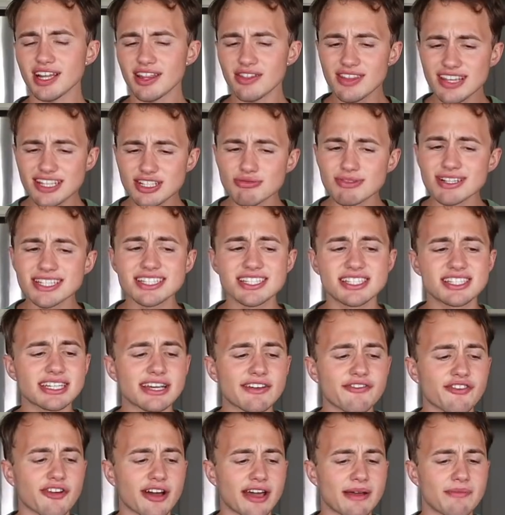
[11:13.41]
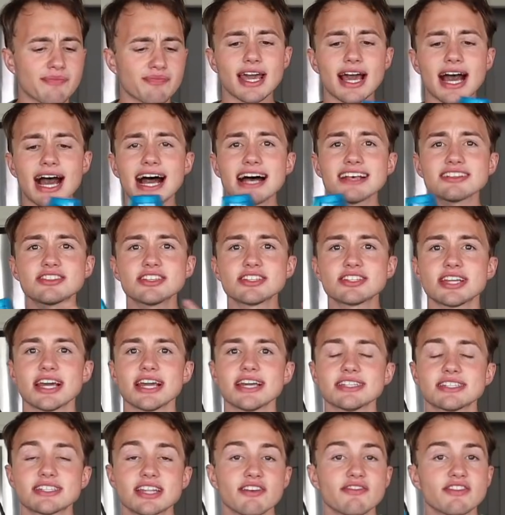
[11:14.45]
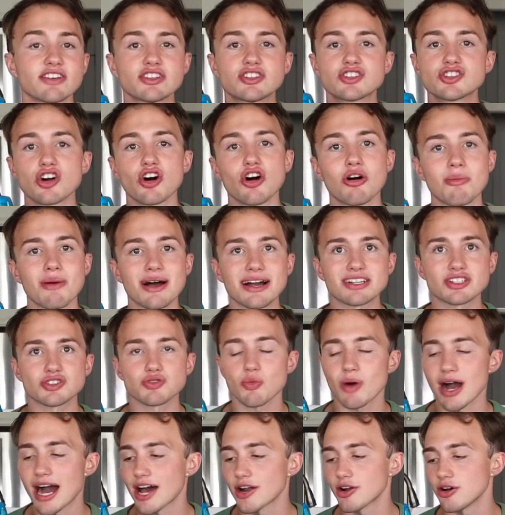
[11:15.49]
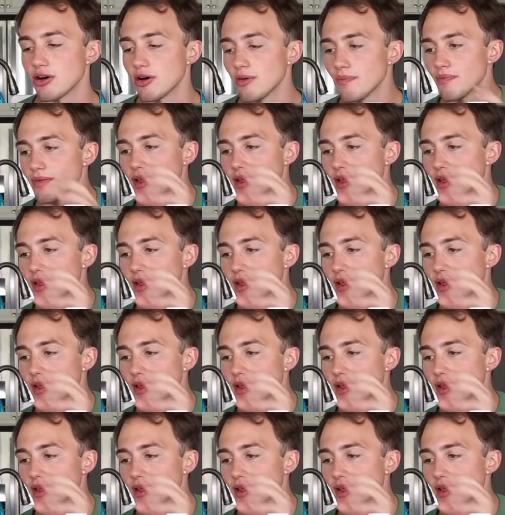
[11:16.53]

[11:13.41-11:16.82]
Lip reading: This one's different. It has the taste of a Jomax waddle,